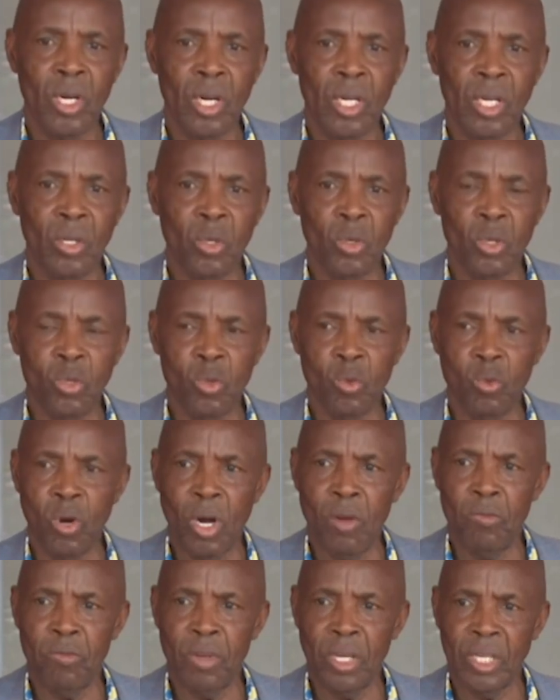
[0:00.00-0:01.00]
those who
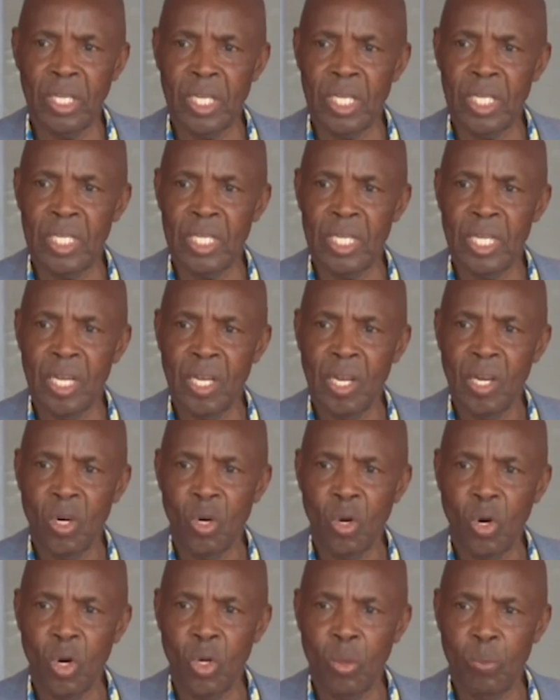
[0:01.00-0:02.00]
were affected
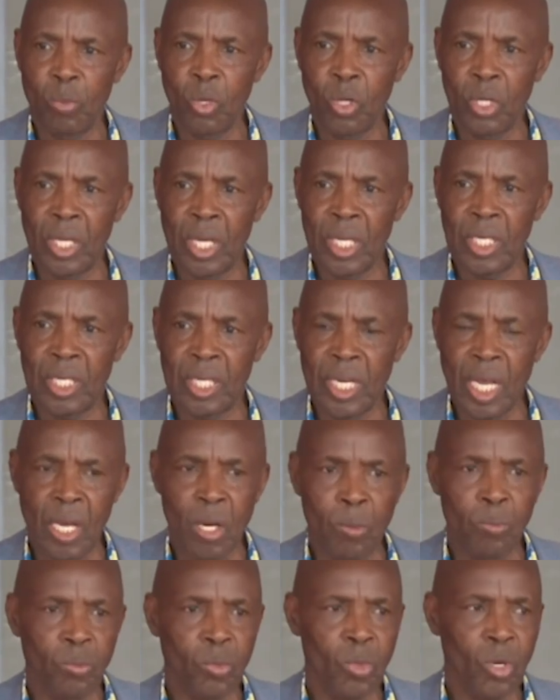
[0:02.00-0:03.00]
almost the
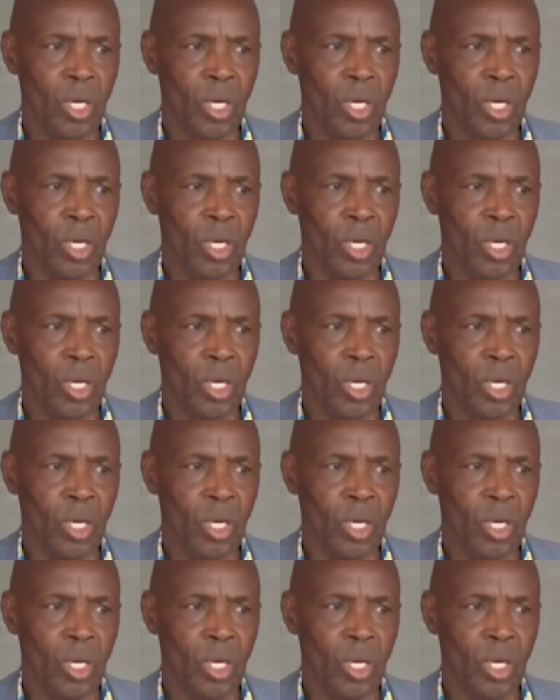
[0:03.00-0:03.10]
same